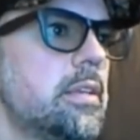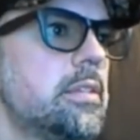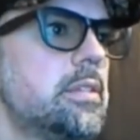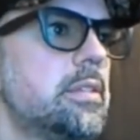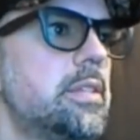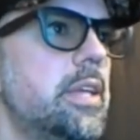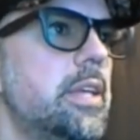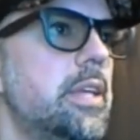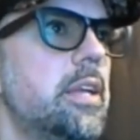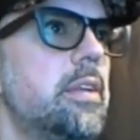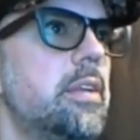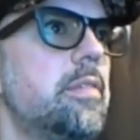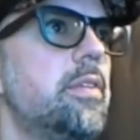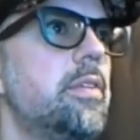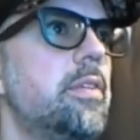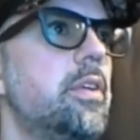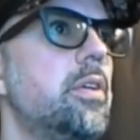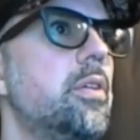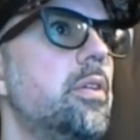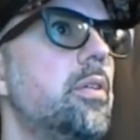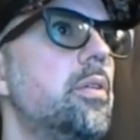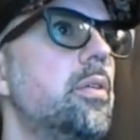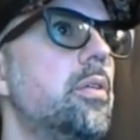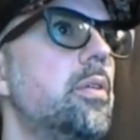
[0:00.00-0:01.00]
Data
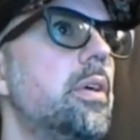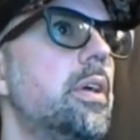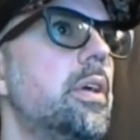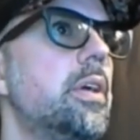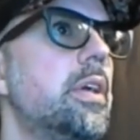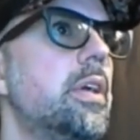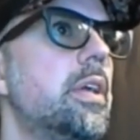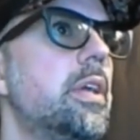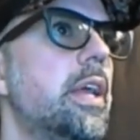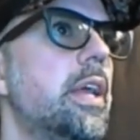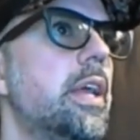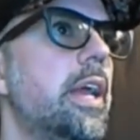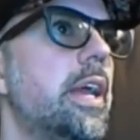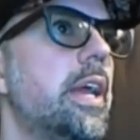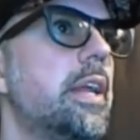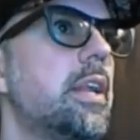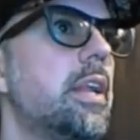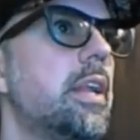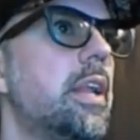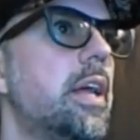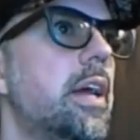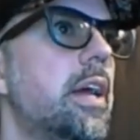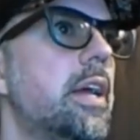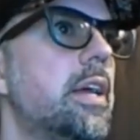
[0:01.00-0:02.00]
view,
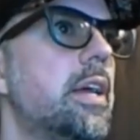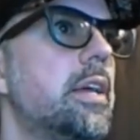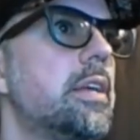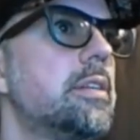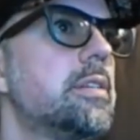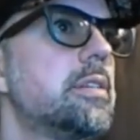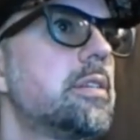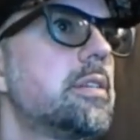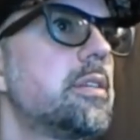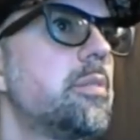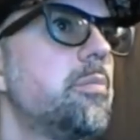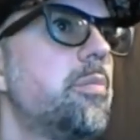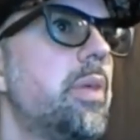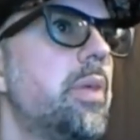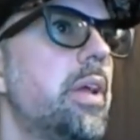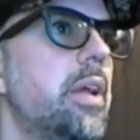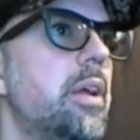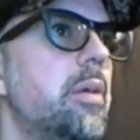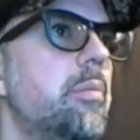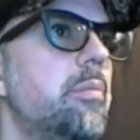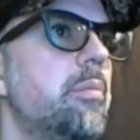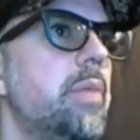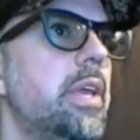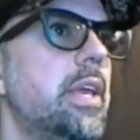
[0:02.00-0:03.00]
analyze, compare
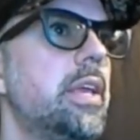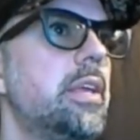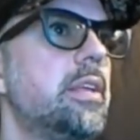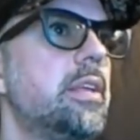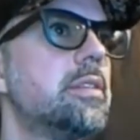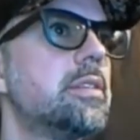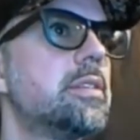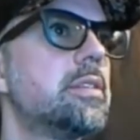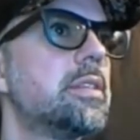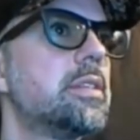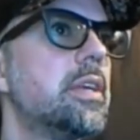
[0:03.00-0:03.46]
means,